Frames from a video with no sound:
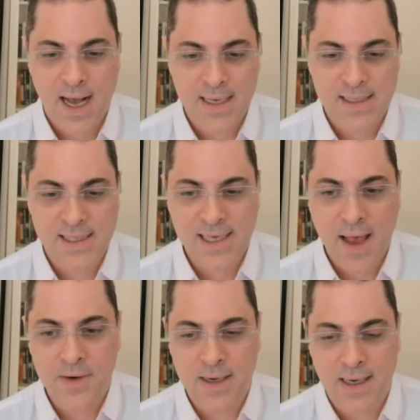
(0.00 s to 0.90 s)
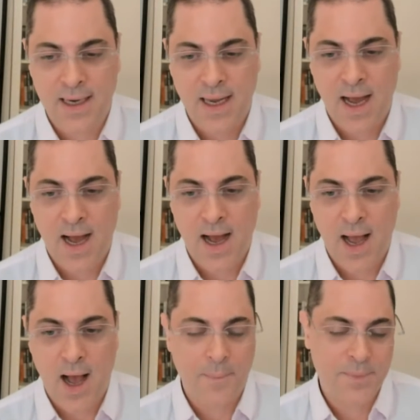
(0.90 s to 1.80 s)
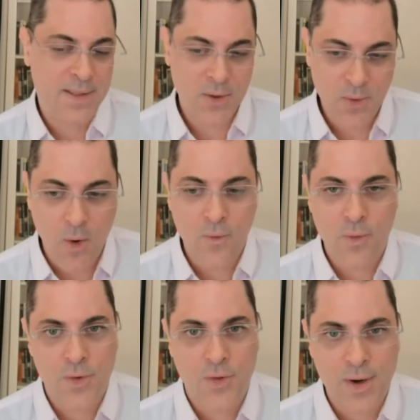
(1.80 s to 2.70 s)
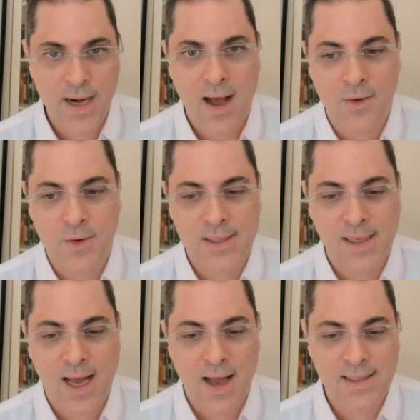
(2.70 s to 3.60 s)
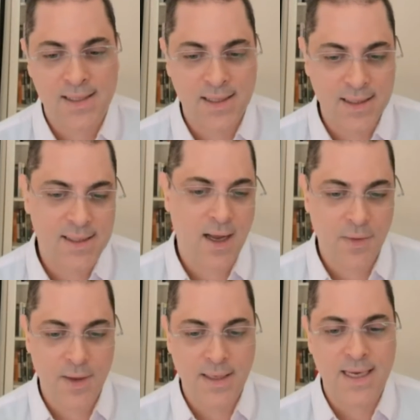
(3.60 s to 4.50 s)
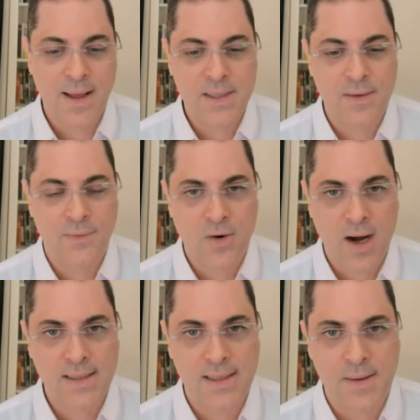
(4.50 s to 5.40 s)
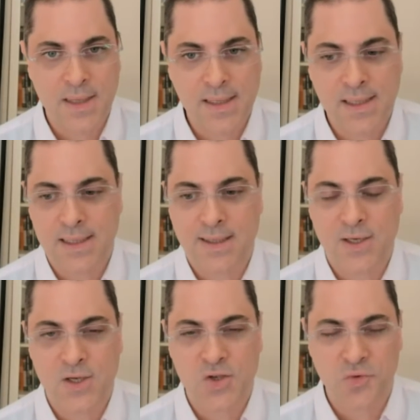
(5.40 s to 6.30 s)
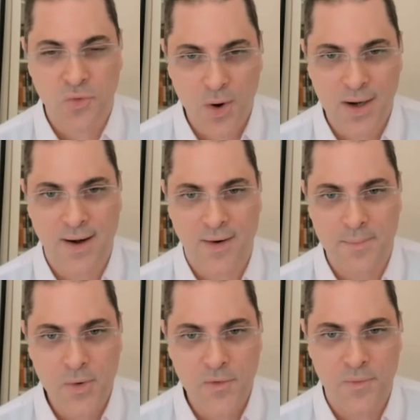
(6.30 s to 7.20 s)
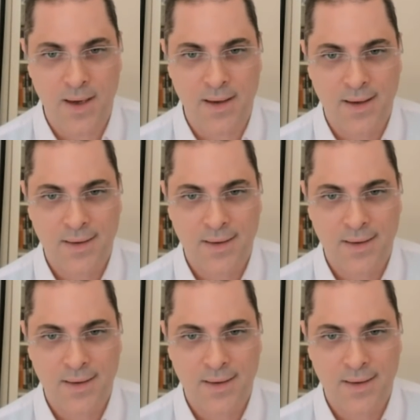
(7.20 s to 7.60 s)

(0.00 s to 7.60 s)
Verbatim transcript: uh, seventy uh, up to over three dollars uh, since uh, the depths of the crisis. I mean, this is extraordinary movement.